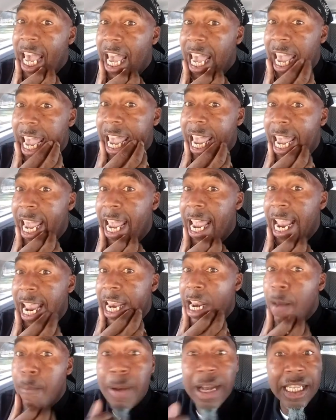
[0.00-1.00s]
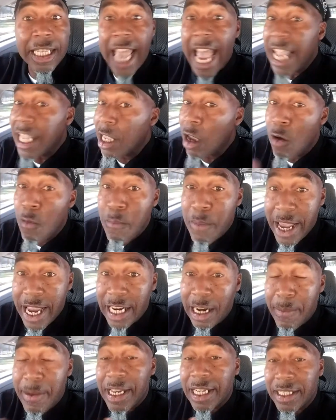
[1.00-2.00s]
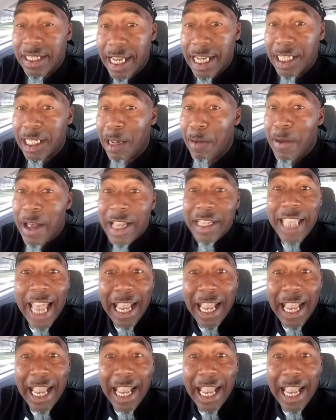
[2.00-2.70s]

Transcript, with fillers: And but that don't mean, let me just say something.